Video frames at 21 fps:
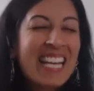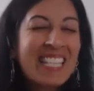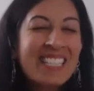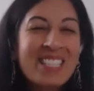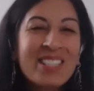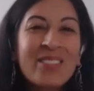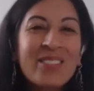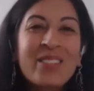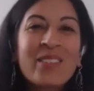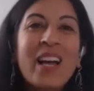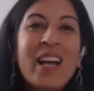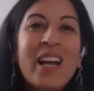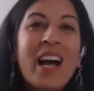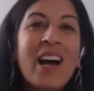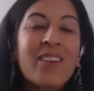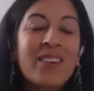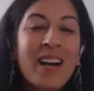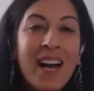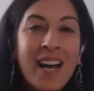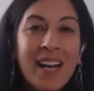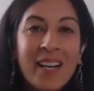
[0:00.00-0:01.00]
And so you
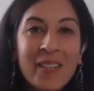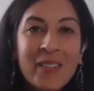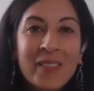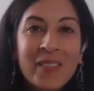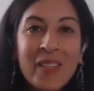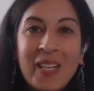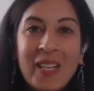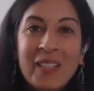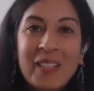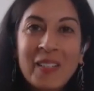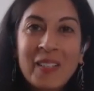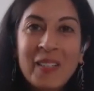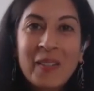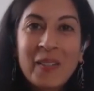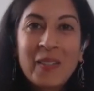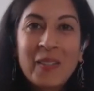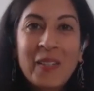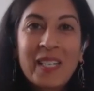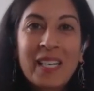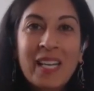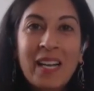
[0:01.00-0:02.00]
have a higher
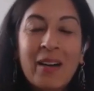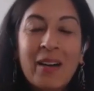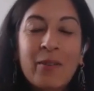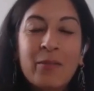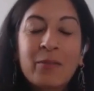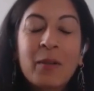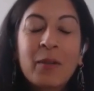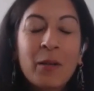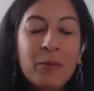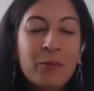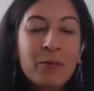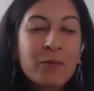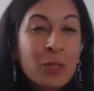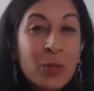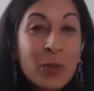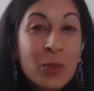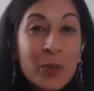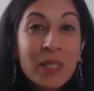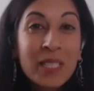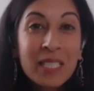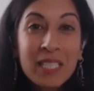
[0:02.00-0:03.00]
likelihood of
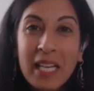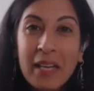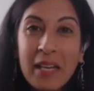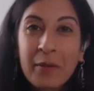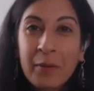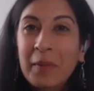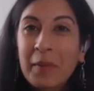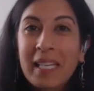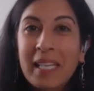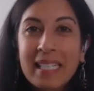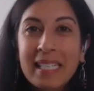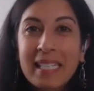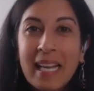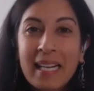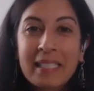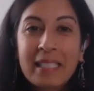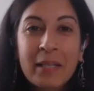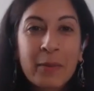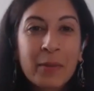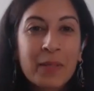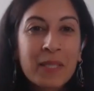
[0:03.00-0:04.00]
truly, genuinely
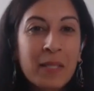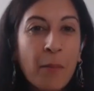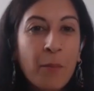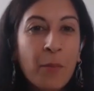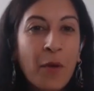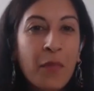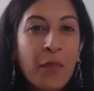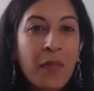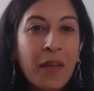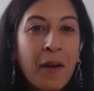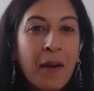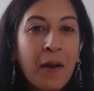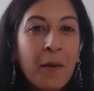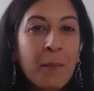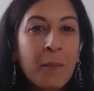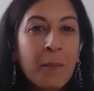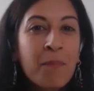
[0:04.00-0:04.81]
connecting with someone there.